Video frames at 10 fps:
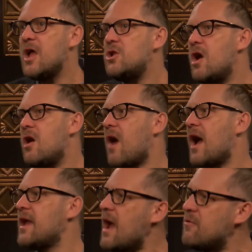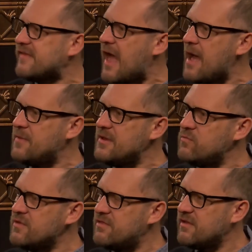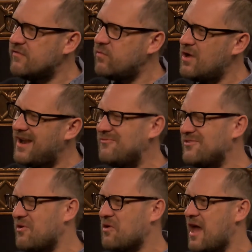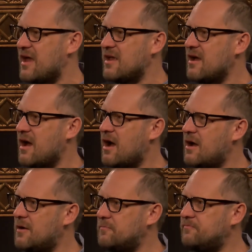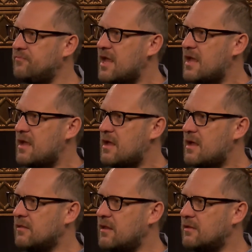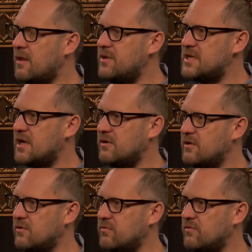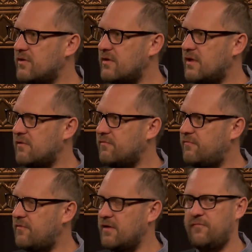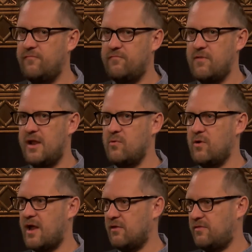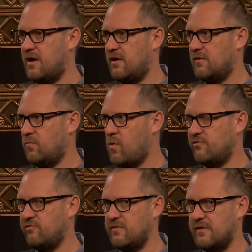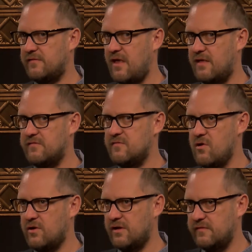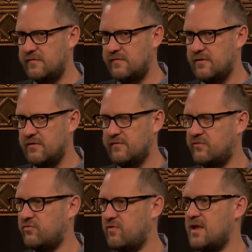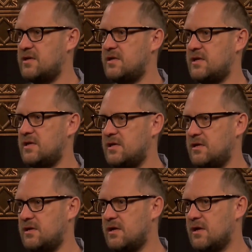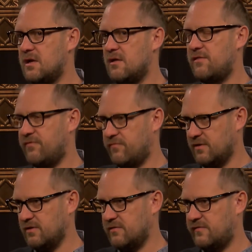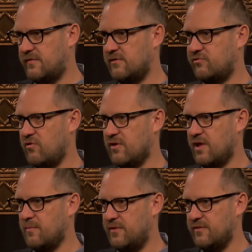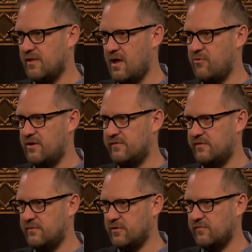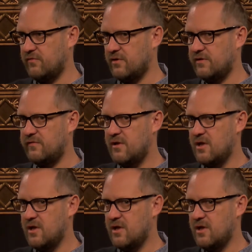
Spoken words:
No, I was happy with this one. It was okay. Let me tell you that if anyone out there watching this has noticed, there is a trend in thrillers that are showing up in the libraries and the bookstores.